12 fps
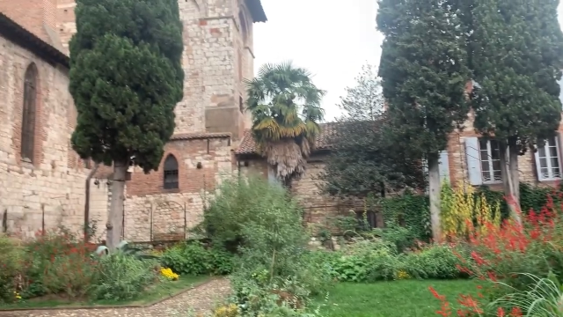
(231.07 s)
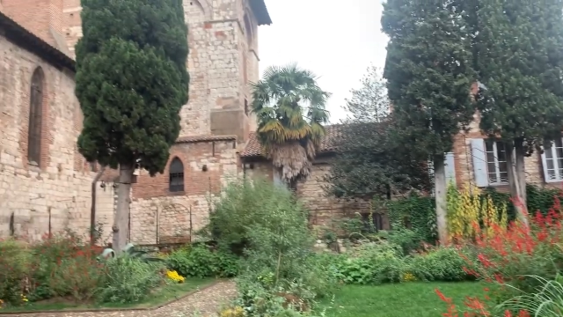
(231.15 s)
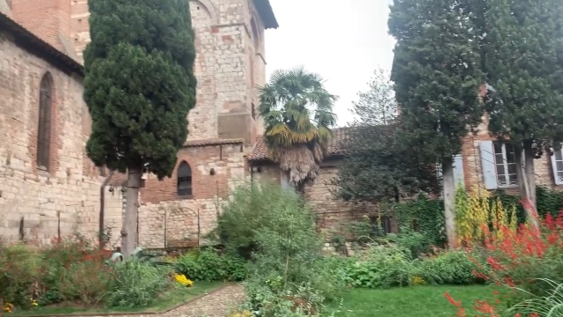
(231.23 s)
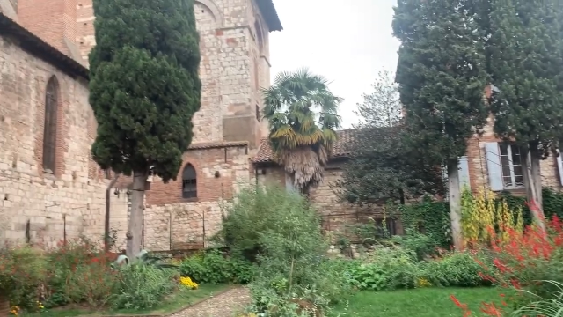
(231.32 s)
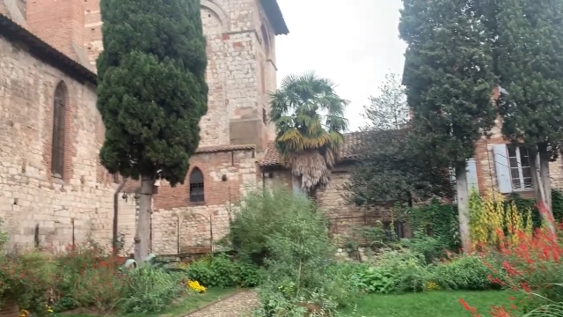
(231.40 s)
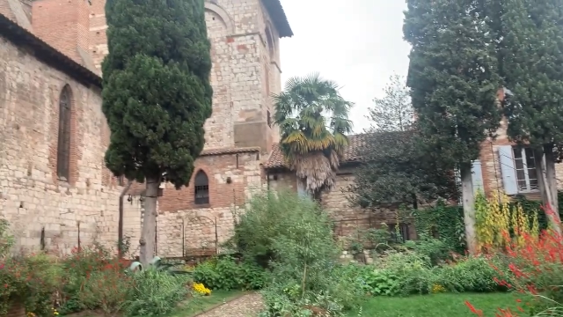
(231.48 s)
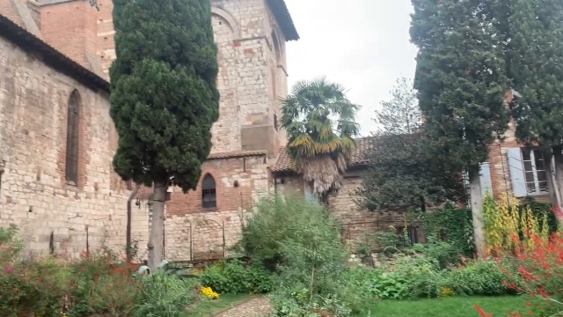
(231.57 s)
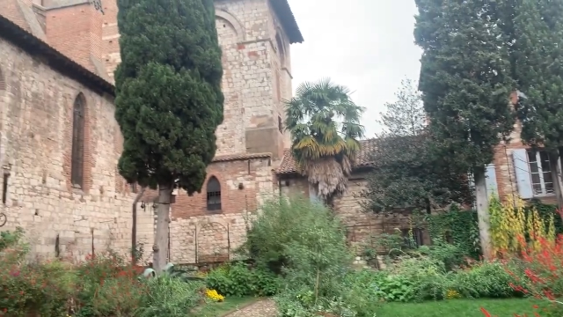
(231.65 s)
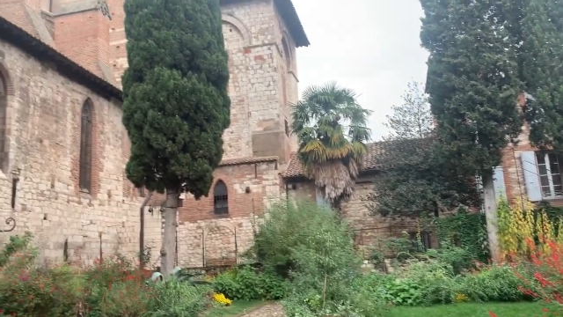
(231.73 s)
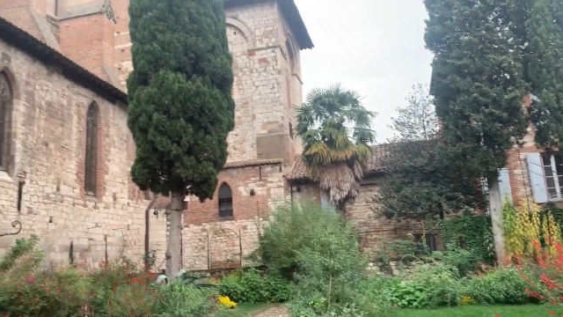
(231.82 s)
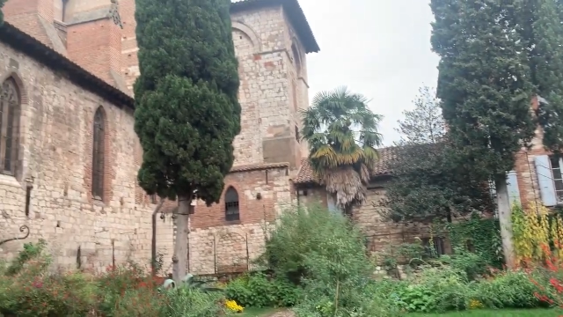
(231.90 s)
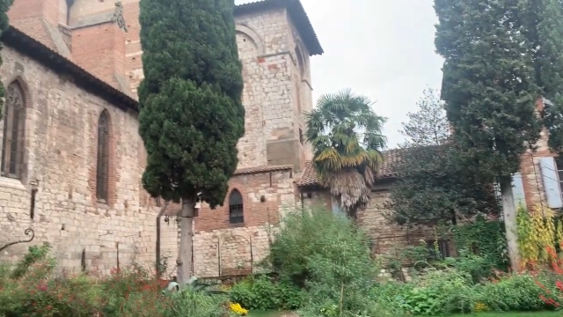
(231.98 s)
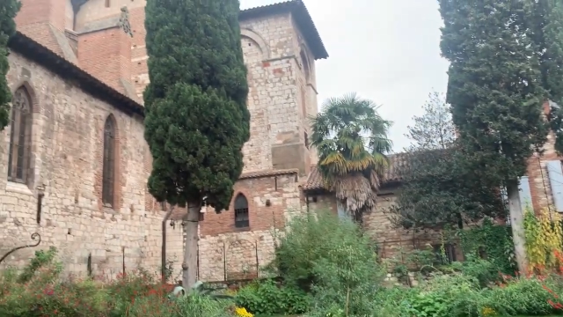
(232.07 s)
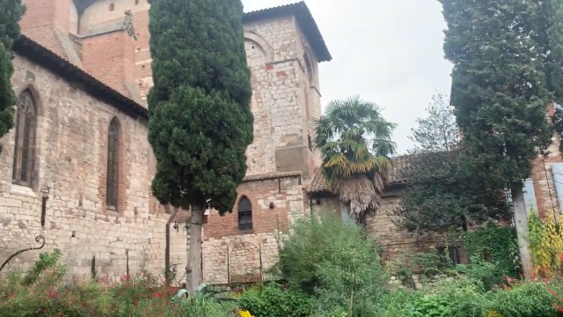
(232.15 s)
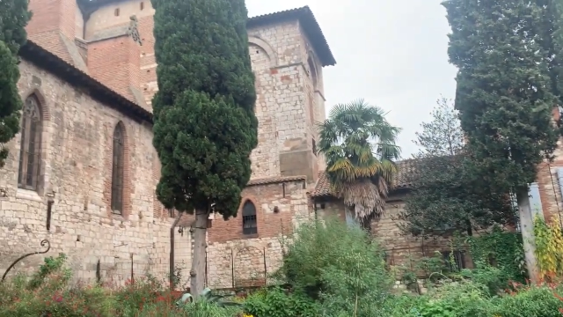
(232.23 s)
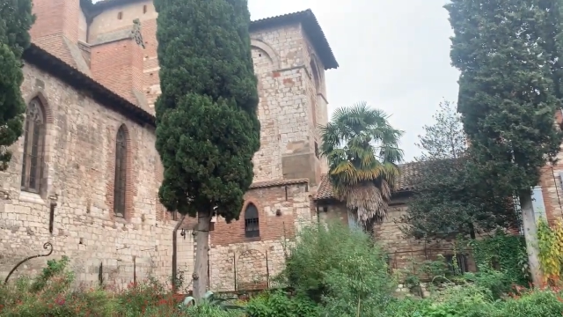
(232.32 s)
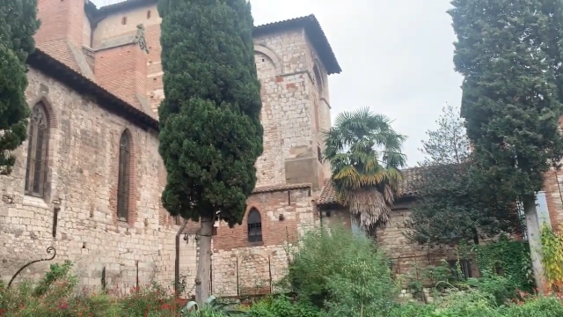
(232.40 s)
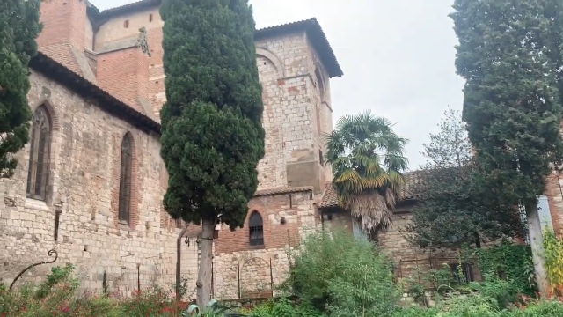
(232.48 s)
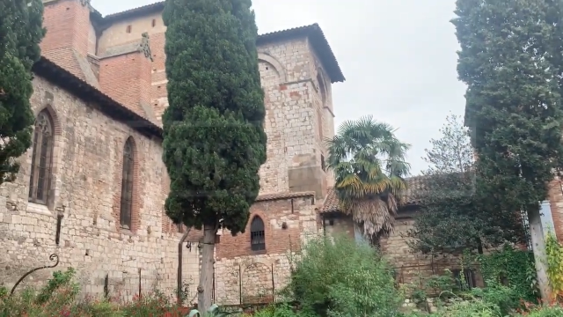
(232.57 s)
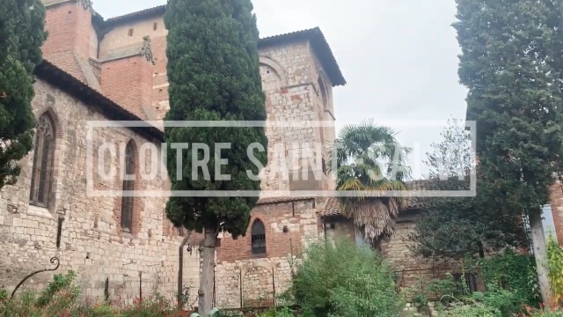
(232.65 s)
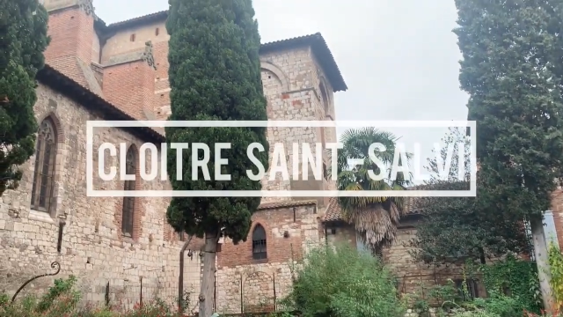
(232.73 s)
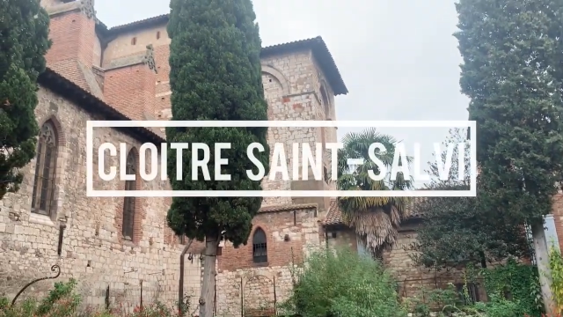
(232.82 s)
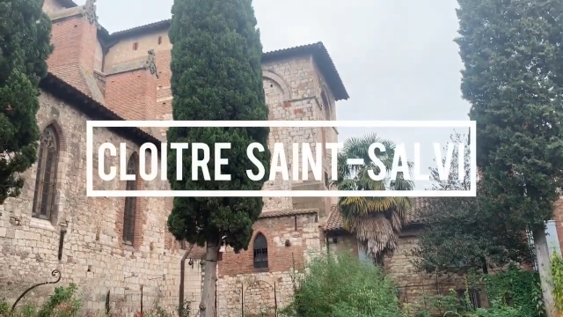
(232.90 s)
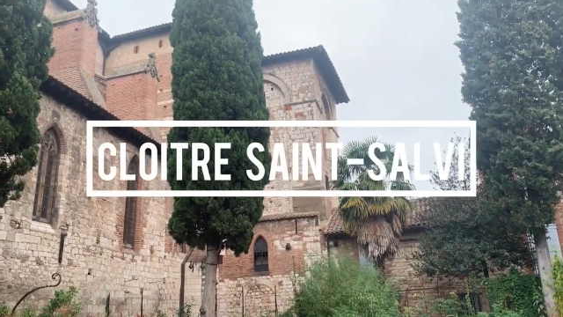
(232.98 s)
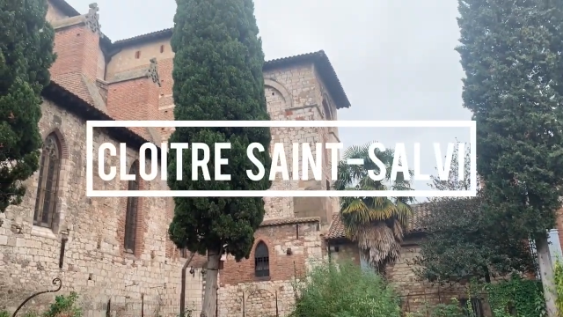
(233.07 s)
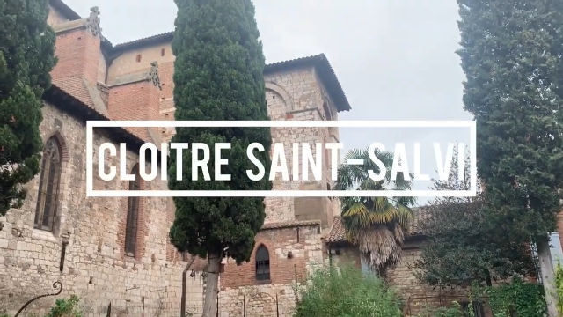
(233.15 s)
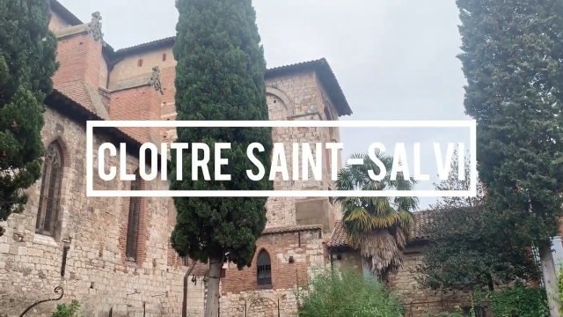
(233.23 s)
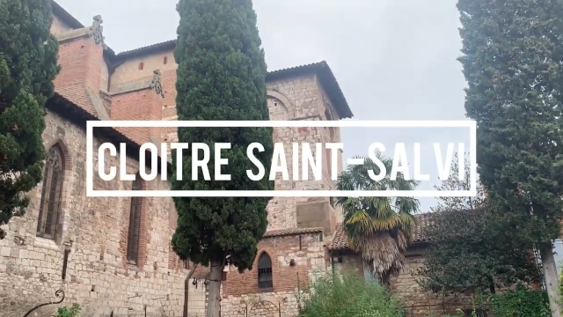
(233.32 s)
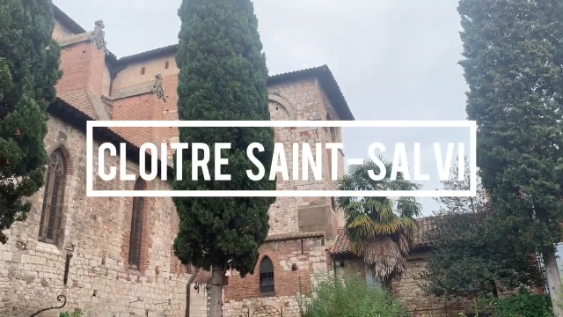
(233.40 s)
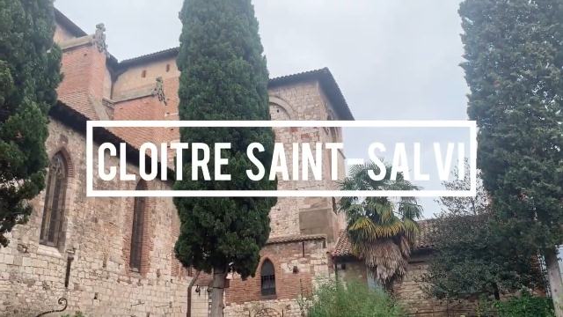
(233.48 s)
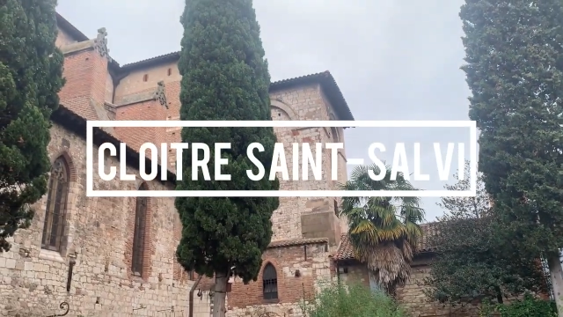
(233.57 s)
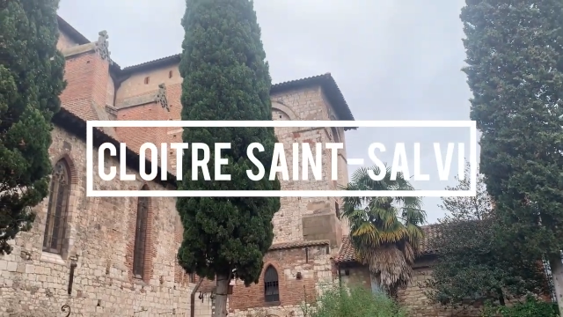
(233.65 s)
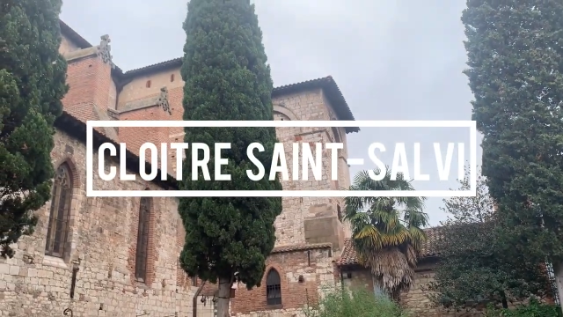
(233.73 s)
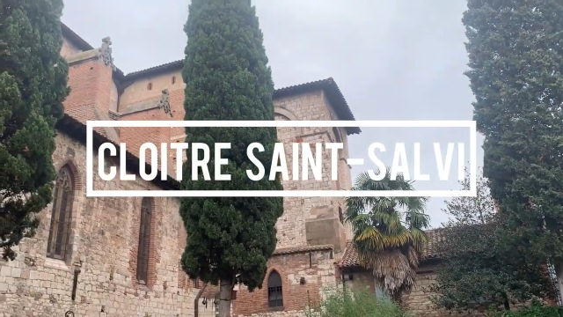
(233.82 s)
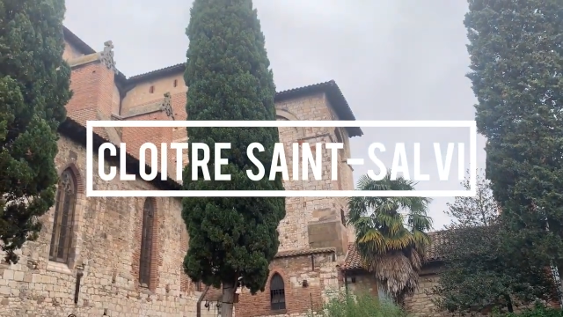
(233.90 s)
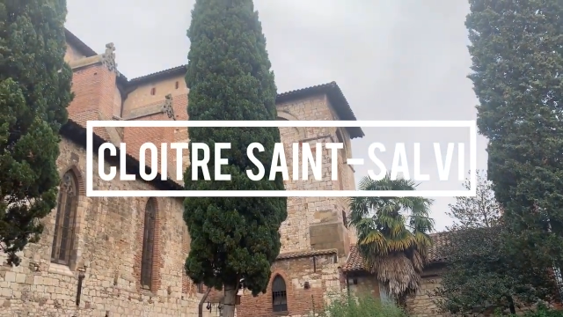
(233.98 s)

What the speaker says: (no speaker visible)